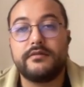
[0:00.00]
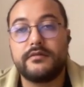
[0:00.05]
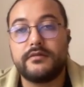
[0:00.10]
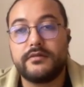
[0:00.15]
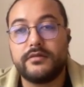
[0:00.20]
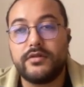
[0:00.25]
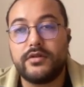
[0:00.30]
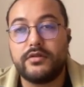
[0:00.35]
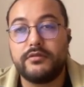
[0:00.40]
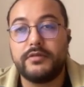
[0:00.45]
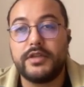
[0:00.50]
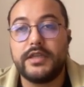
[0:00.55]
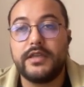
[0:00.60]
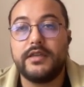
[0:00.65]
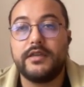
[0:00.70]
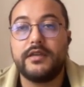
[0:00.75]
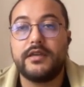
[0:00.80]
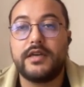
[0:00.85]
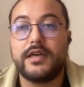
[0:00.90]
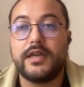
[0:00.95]

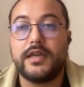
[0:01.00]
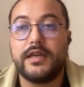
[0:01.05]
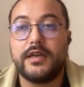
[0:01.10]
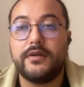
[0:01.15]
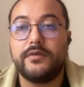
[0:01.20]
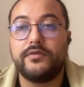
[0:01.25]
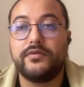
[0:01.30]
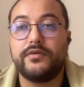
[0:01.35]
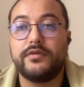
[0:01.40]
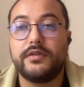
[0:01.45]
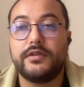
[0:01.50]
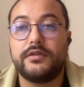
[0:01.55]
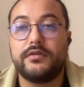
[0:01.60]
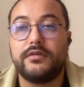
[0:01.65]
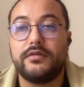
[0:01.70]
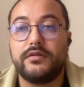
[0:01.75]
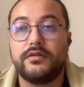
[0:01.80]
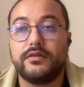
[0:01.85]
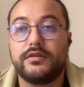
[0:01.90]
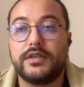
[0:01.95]
Normally I have a
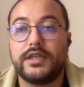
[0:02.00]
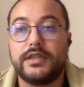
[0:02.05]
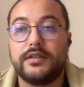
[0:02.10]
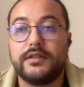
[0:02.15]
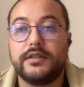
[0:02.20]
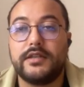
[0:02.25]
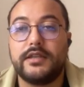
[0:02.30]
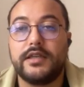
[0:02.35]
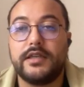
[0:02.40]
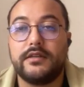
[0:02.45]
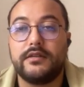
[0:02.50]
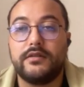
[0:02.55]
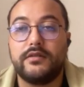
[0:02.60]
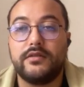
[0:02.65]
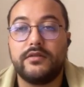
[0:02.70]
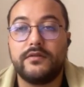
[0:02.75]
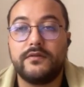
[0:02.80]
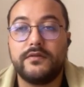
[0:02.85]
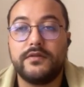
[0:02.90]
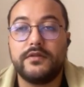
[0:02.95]
long authentic and
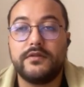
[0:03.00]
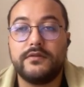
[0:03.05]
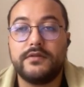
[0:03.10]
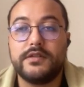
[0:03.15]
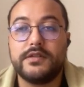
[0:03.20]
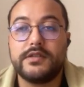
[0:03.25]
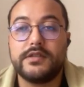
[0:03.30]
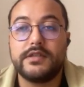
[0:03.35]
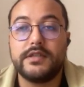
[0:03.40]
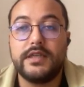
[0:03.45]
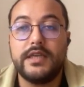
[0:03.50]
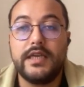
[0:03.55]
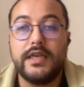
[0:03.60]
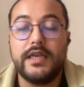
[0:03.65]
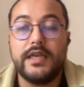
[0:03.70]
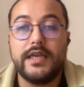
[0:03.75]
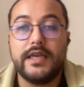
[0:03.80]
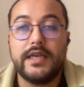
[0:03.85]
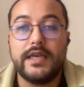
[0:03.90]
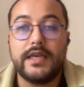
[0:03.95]
long flowers,
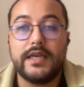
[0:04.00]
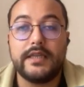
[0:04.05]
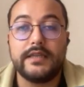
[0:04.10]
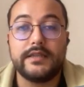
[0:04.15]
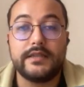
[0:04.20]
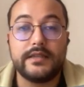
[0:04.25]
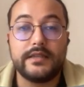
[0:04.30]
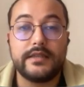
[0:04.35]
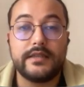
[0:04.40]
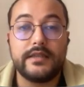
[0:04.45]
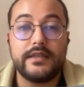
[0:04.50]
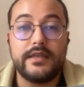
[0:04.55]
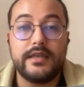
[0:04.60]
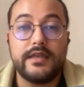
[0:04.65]
and